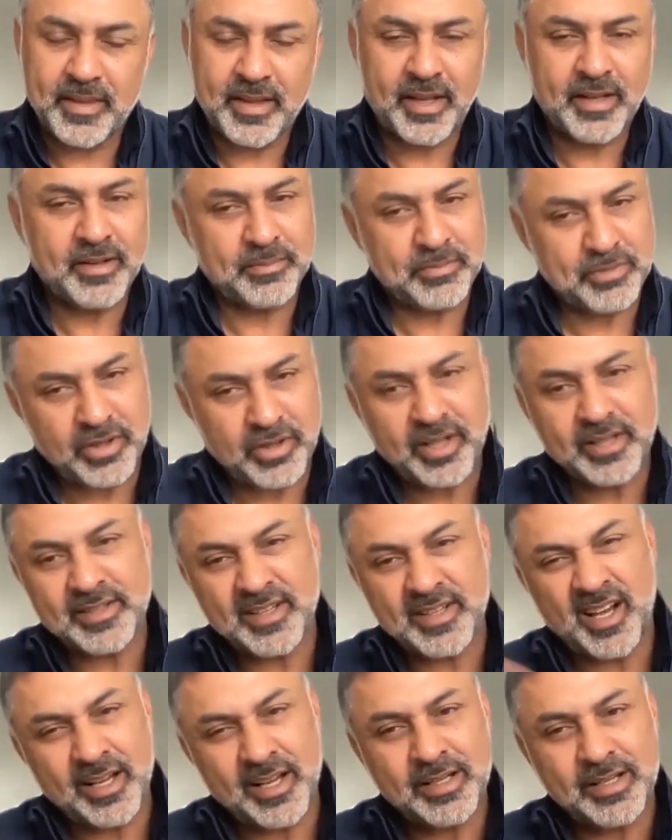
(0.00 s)
And I'm sorry, I
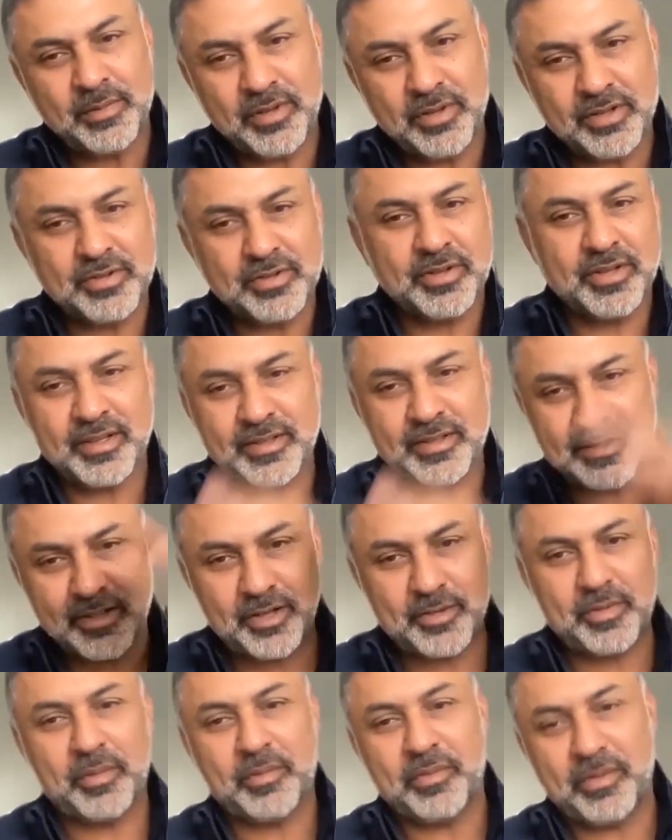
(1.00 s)
say ITBHU, I
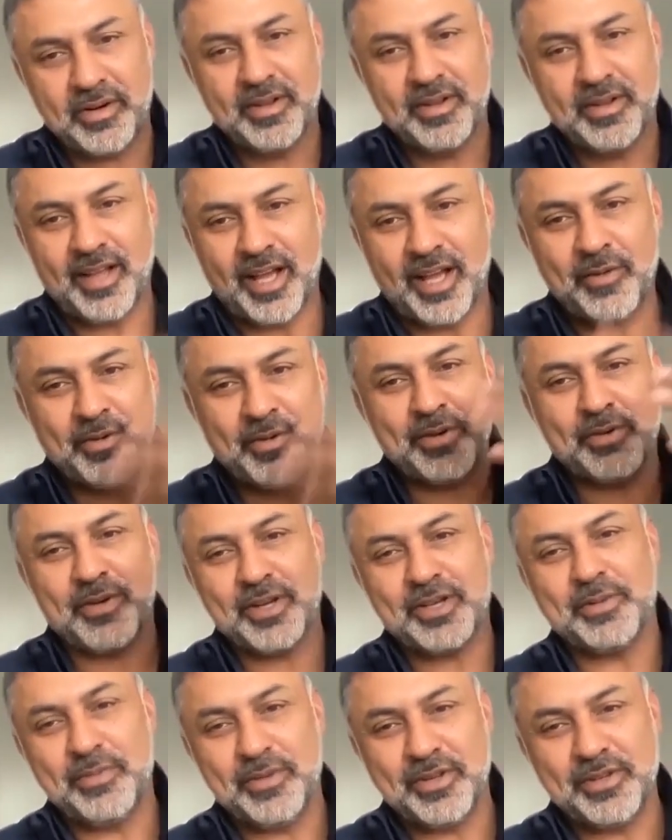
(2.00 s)
still remember I went to
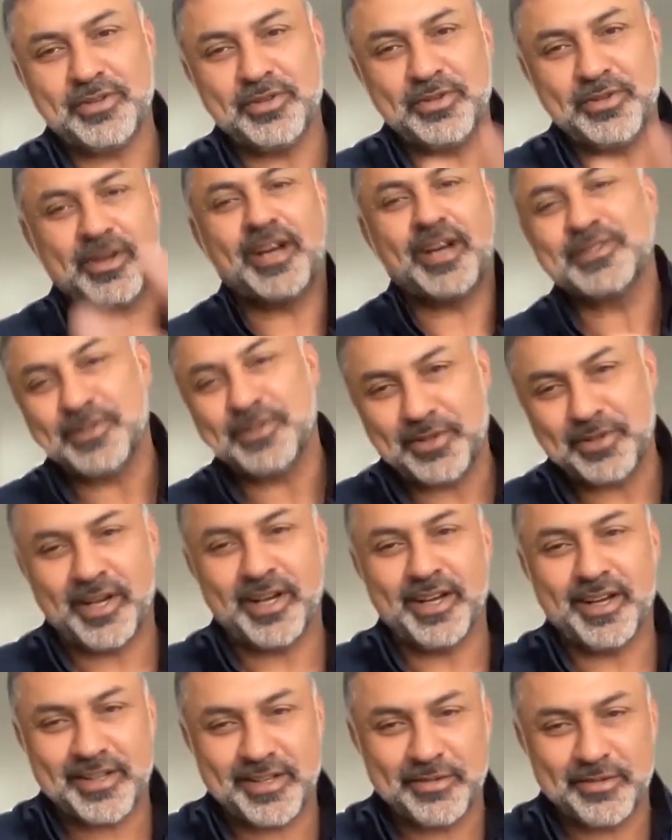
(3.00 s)
ITBHU, you guys go to
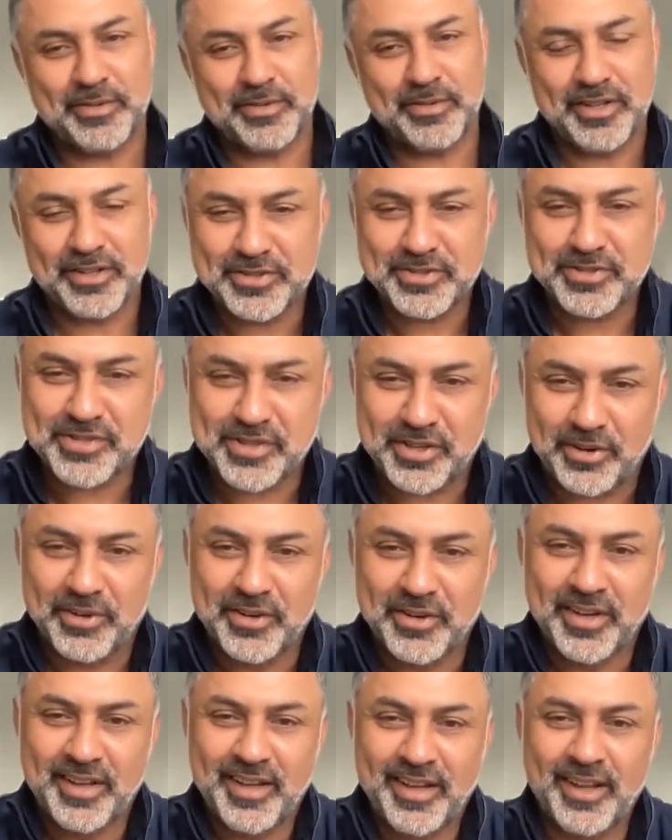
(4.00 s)
IIT-BHU. So
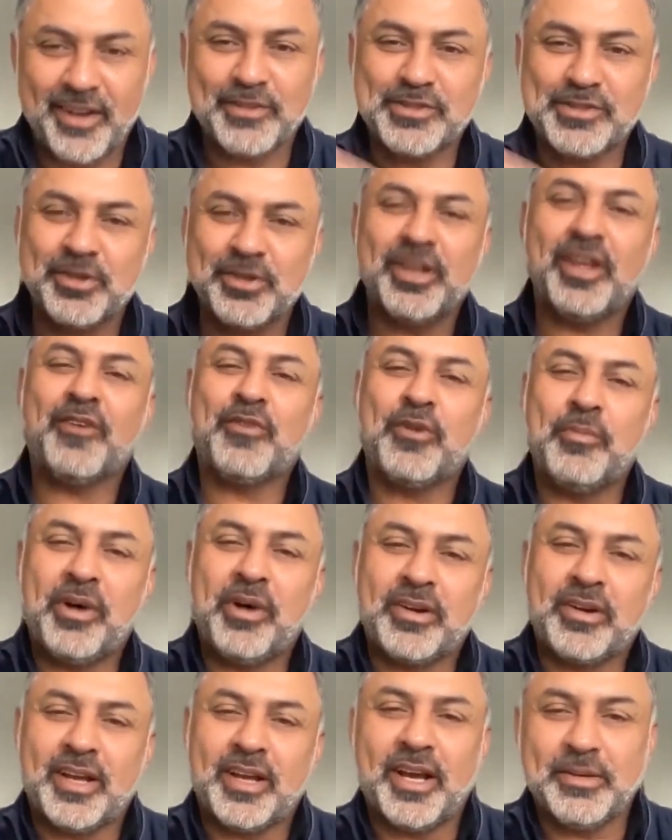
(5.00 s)
it was unique from
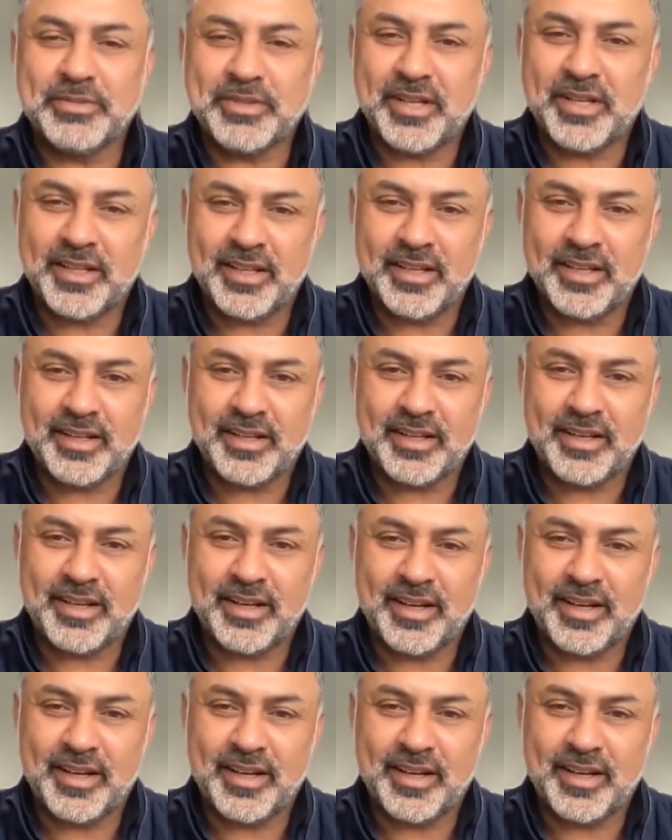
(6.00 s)
our times, and I think